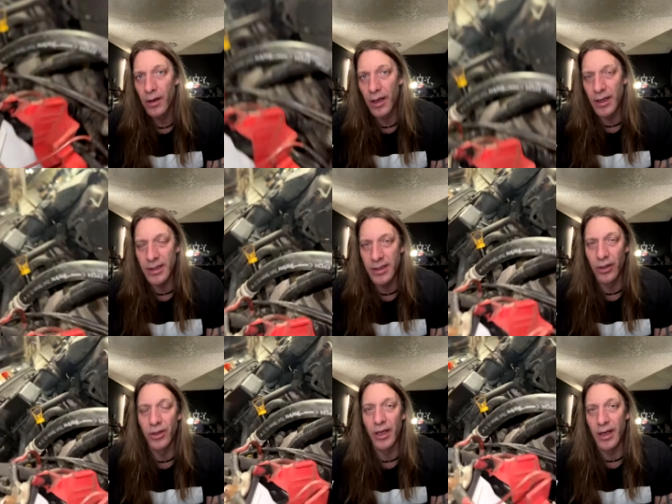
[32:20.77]
And it
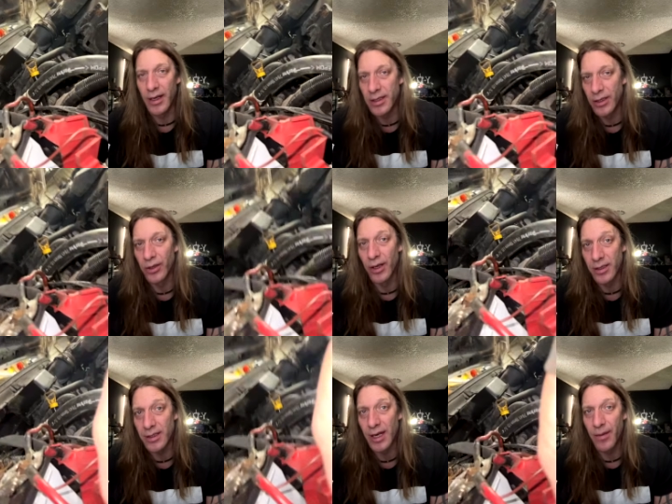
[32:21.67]
still does
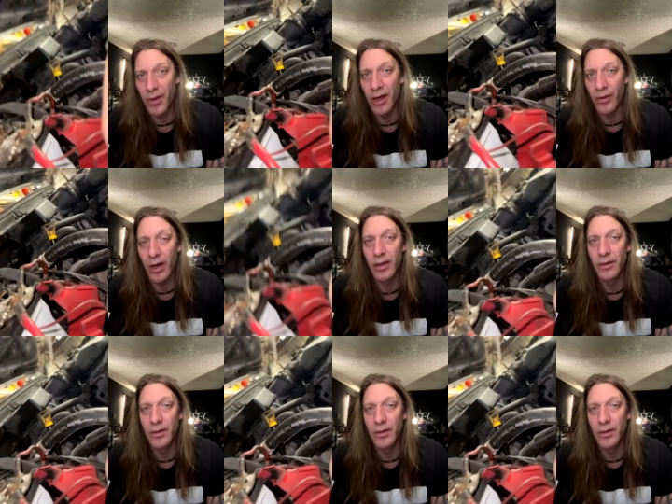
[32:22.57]
the same thing, right?